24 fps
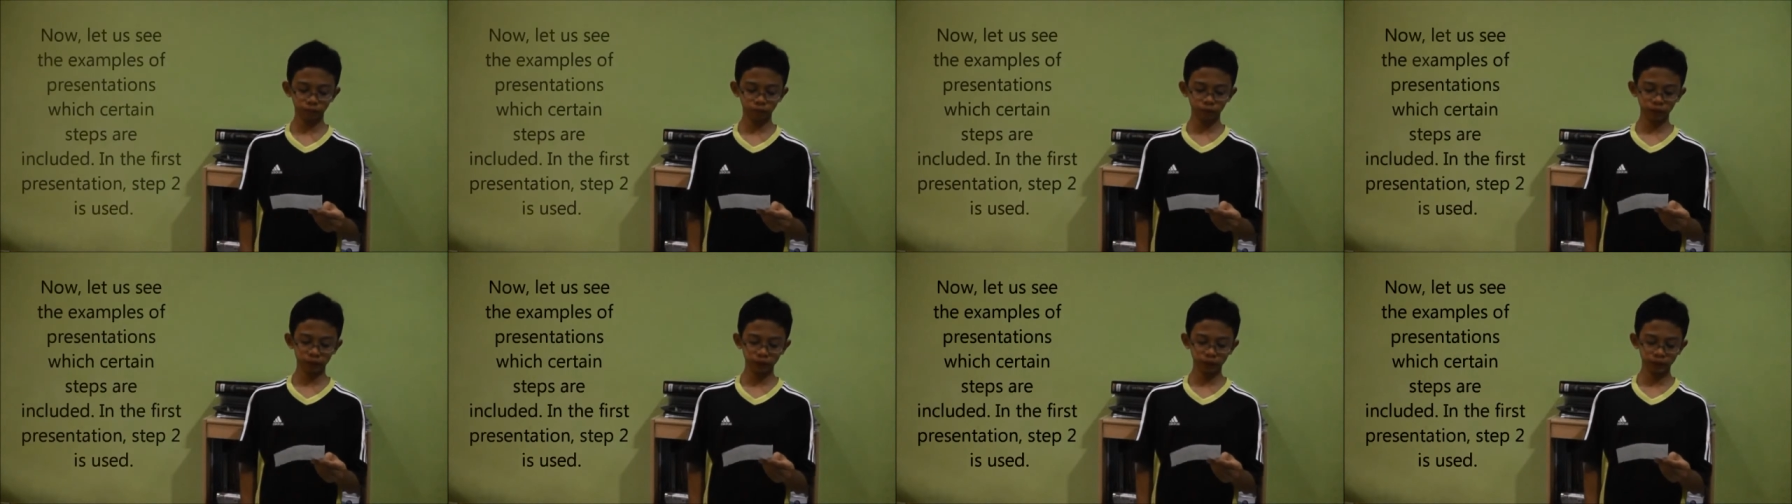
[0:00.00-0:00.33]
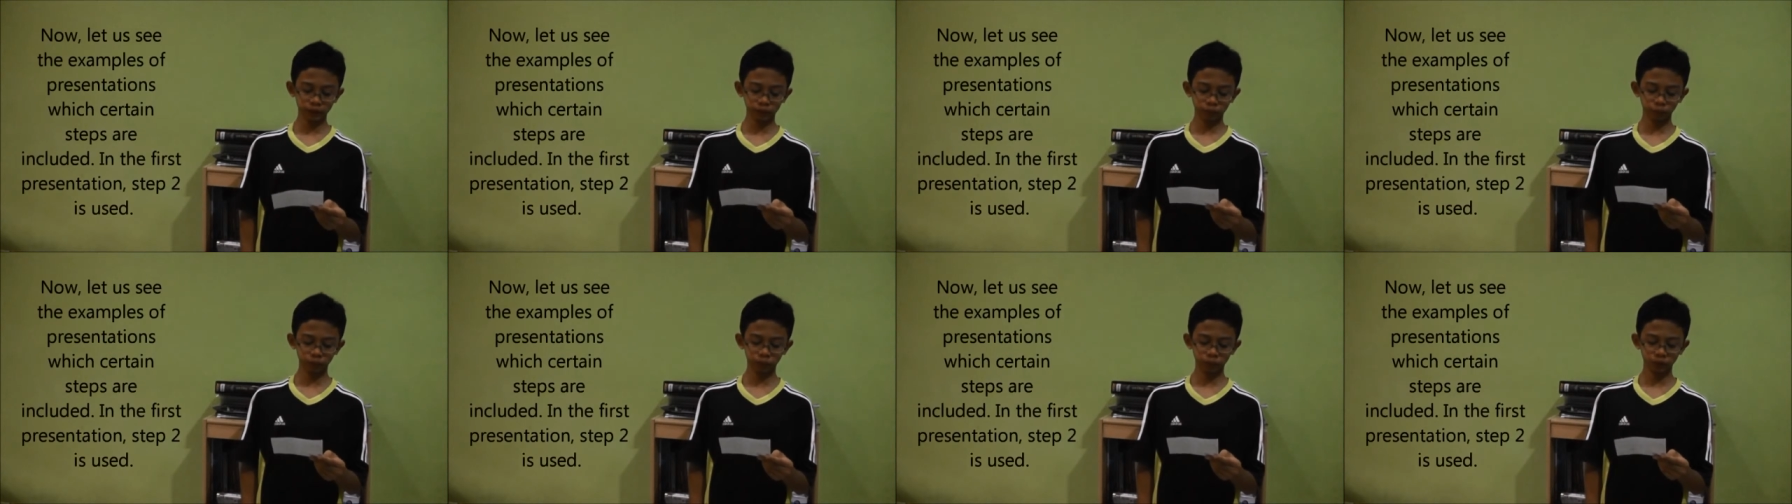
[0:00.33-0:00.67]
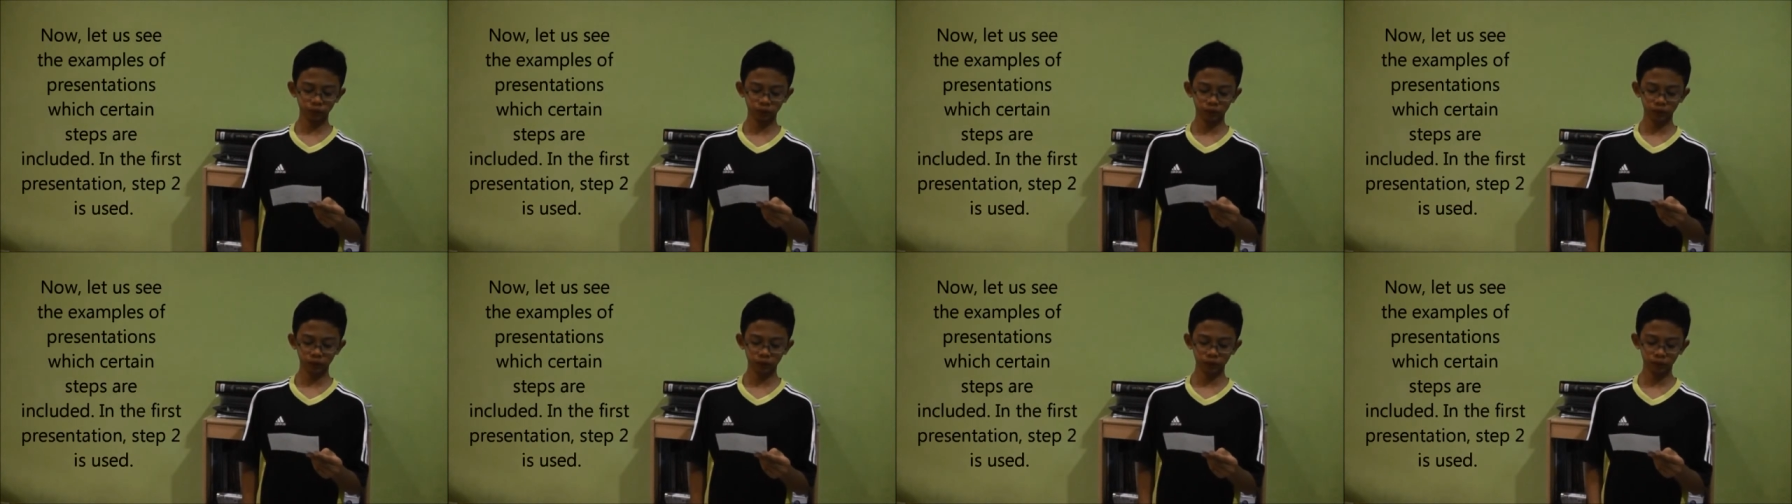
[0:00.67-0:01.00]

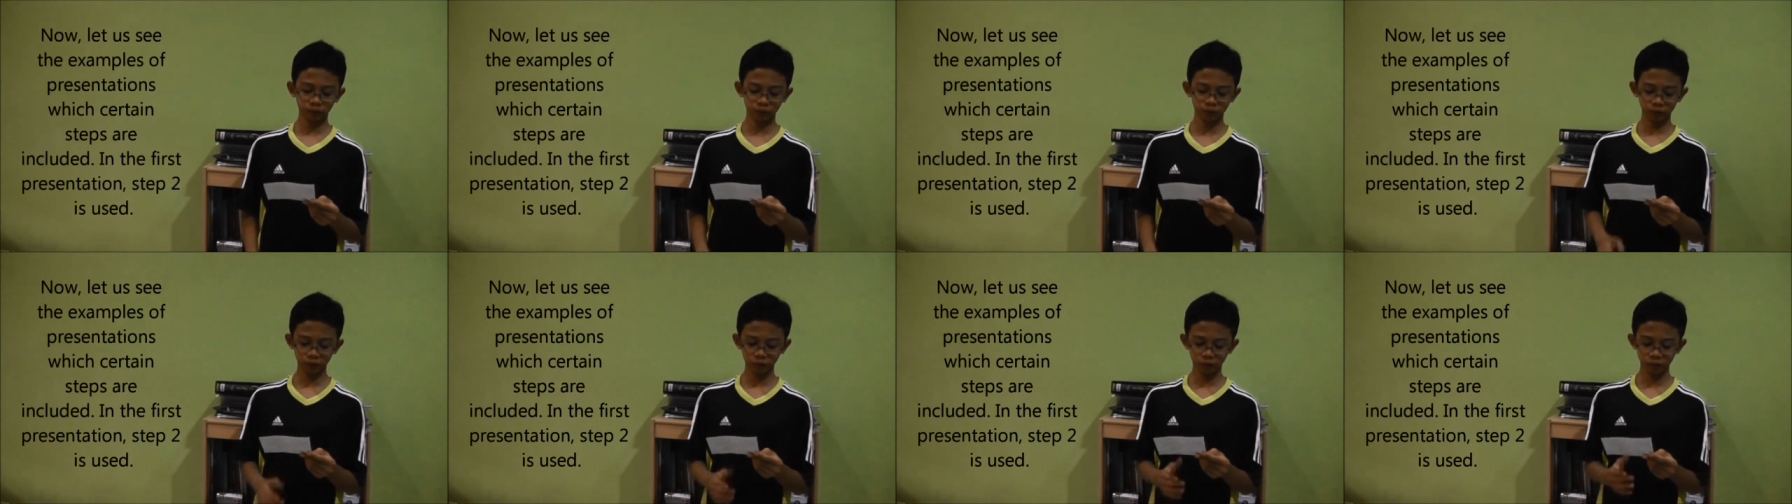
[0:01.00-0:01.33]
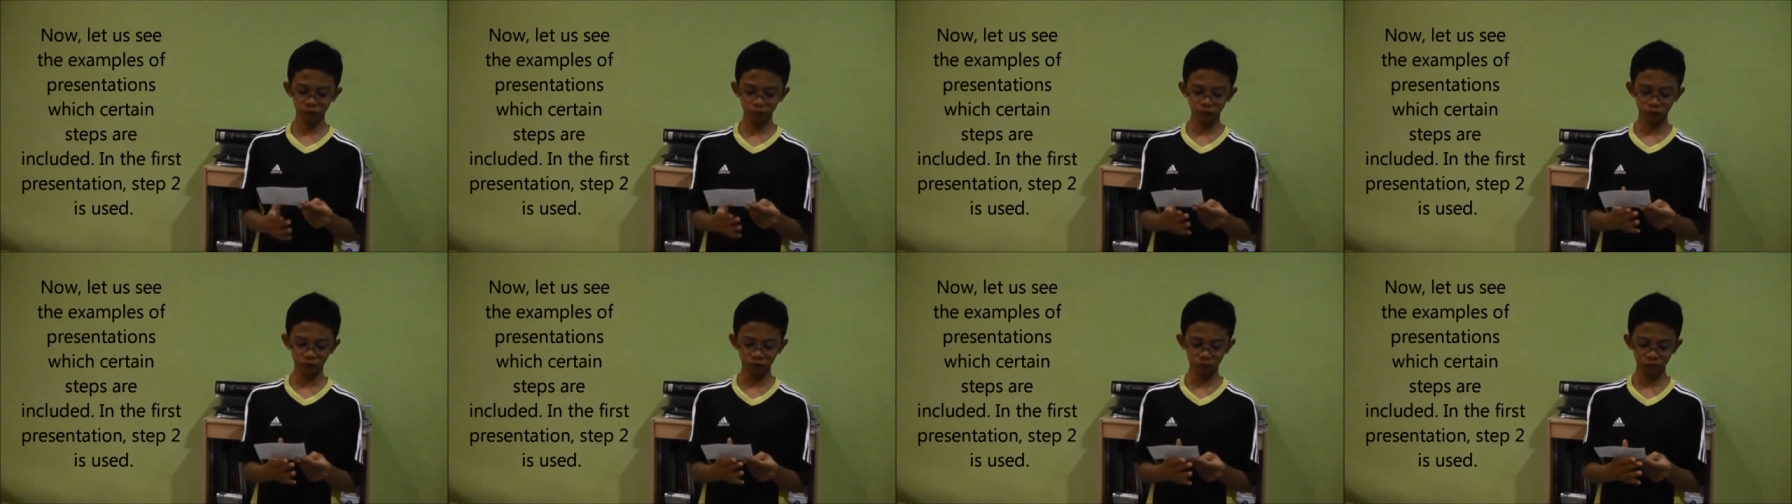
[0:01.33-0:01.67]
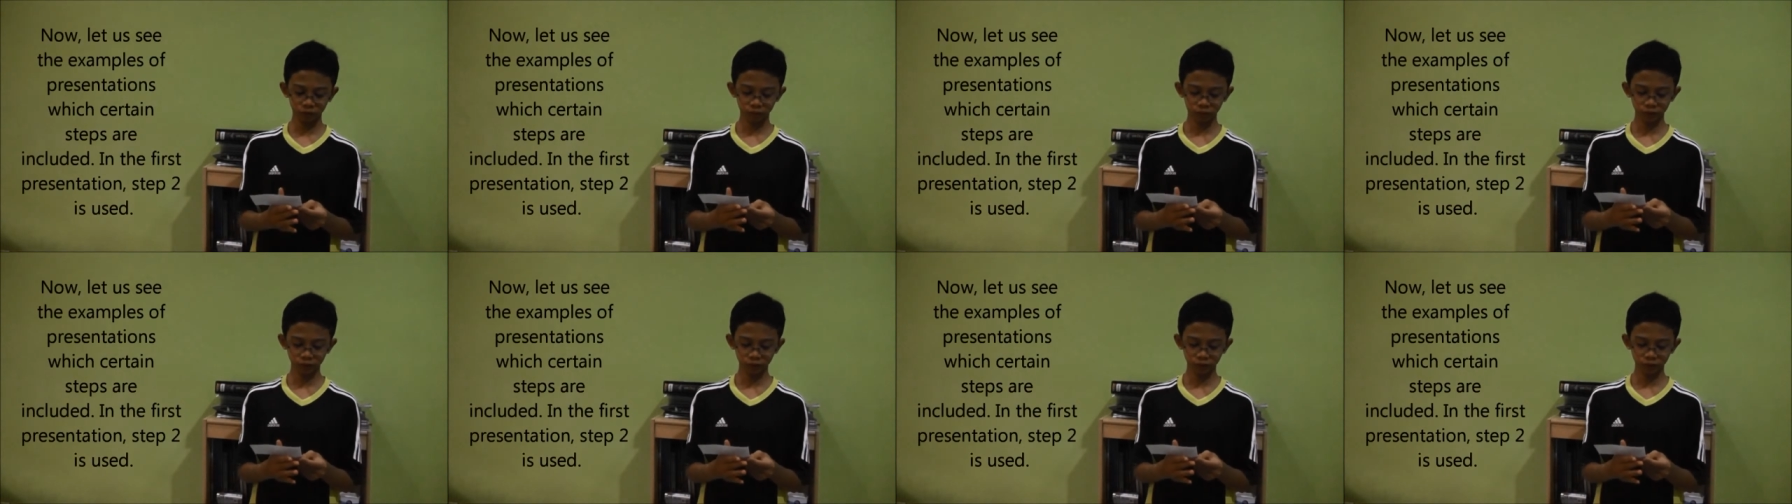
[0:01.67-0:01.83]
Examples that, you know,